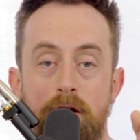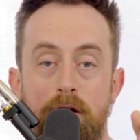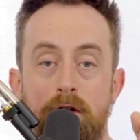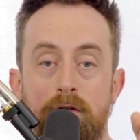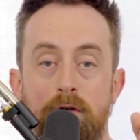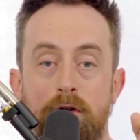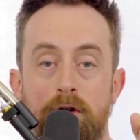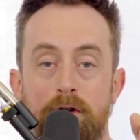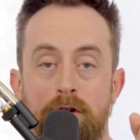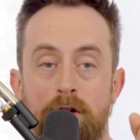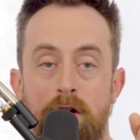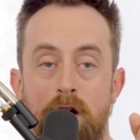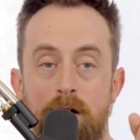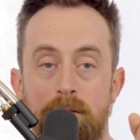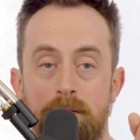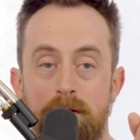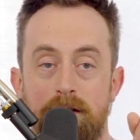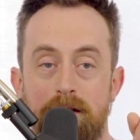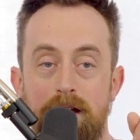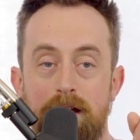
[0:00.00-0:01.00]
overheard a
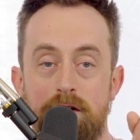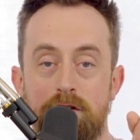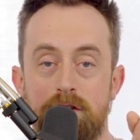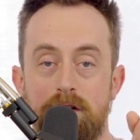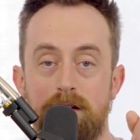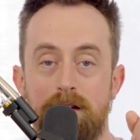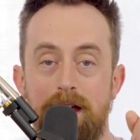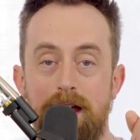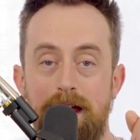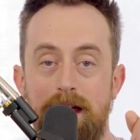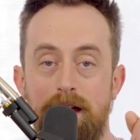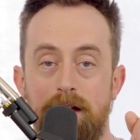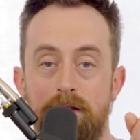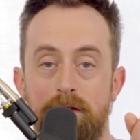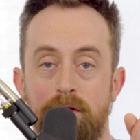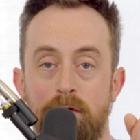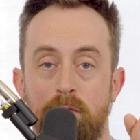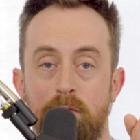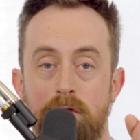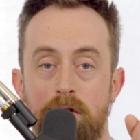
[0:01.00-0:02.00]
conversation and
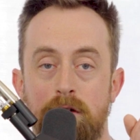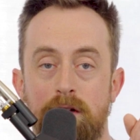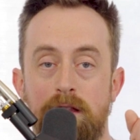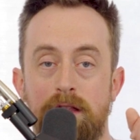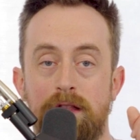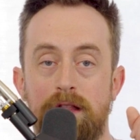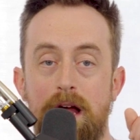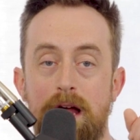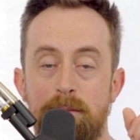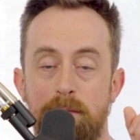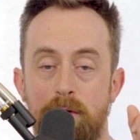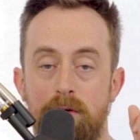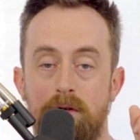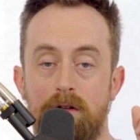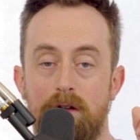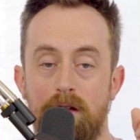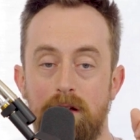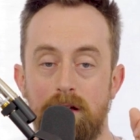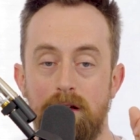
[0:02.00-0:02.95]
the word Sybil,